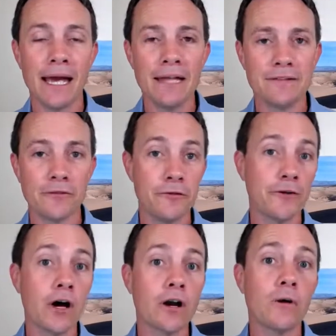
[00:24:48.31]
And so if you're
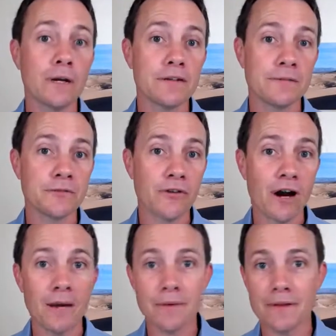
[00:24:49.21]
not already
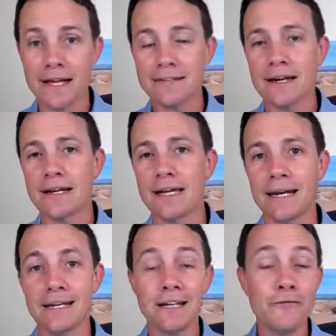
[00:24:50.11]
subscribed, that's how to get it.